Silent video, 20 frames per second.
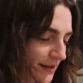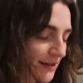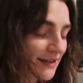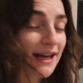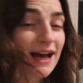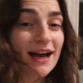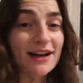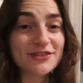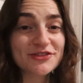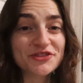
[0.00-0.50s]

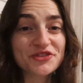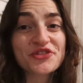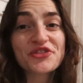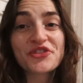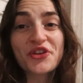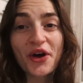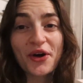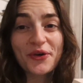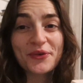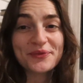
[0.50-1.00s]
Yeah,
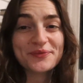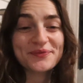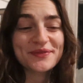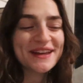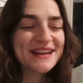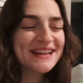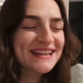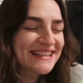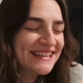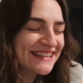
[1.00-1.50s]
so
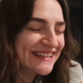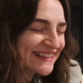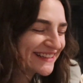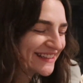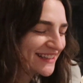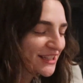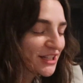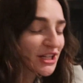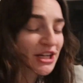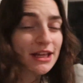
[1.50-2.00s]

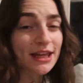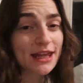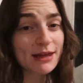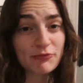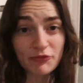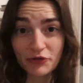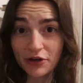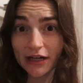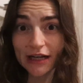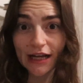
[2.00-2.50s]
gonna
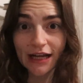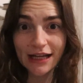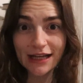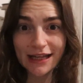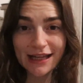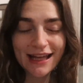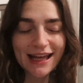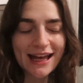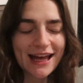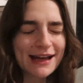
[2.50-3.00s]
keep reading.
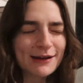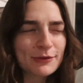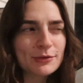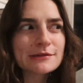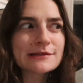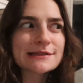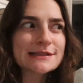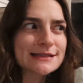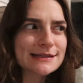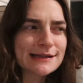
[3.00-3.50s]

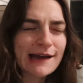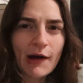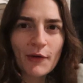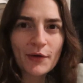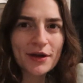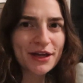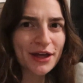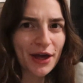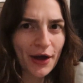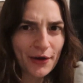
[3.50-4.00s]
We'll see how
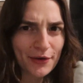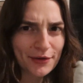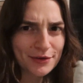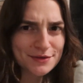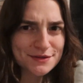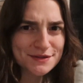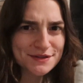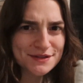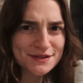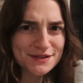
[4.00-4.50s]
it
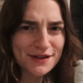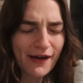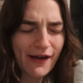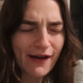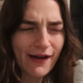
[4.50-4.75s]
goes.